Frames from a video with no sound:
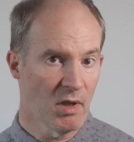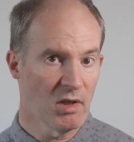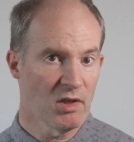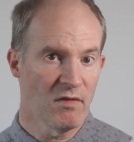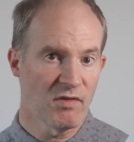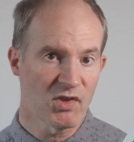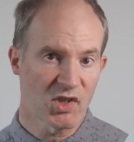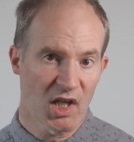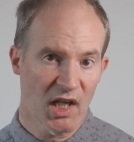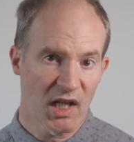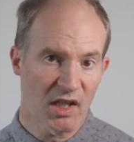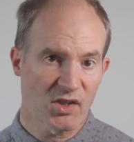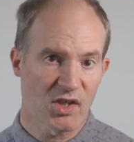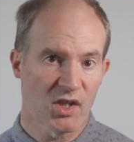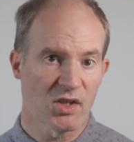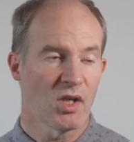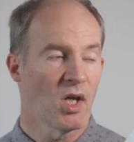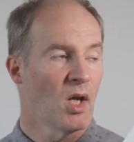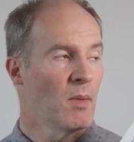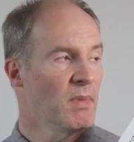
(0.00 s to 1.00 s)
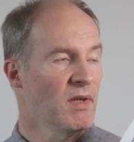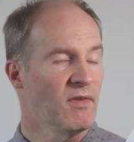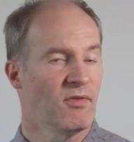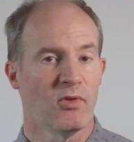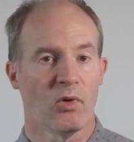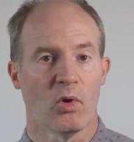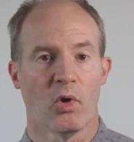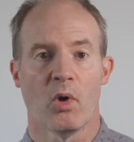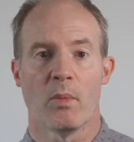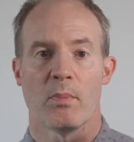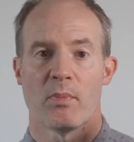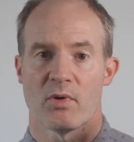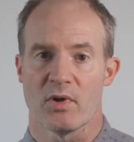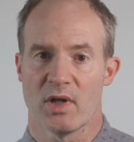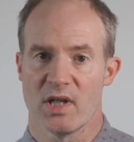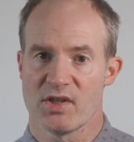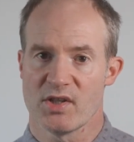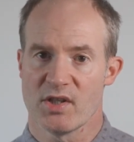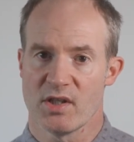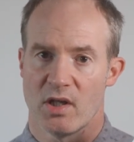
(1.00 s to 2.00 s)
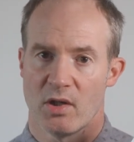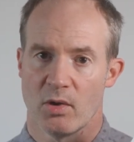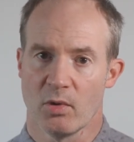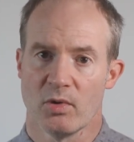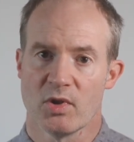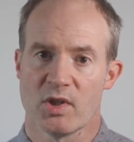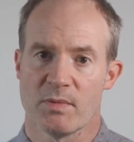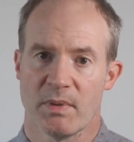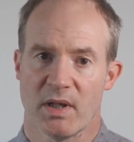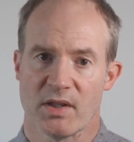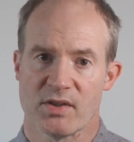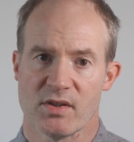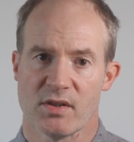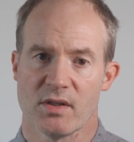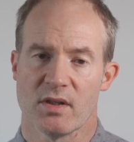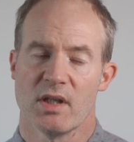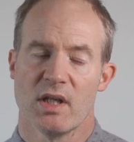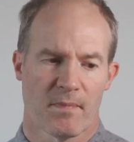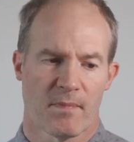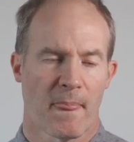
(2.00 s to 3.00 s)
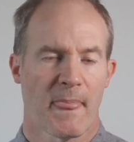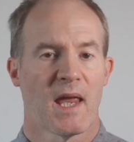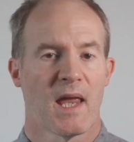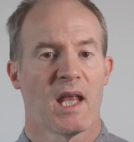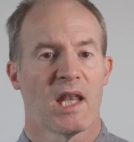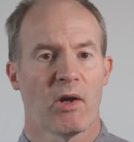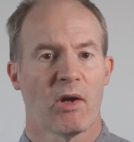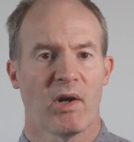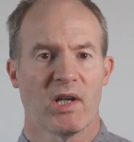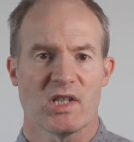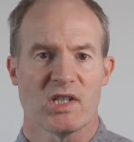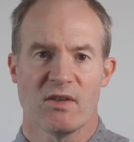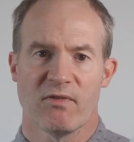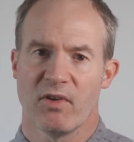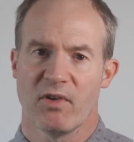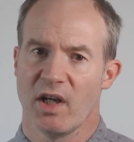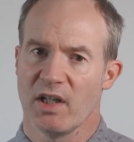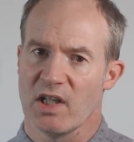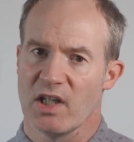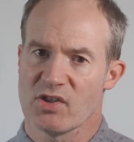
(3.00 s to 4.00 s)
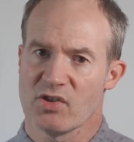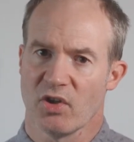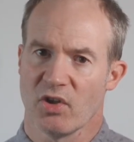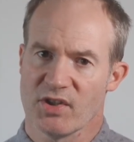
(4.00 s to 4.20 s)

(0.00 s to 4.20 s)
mode you've selected before pressing the launch button. Now I actually find it's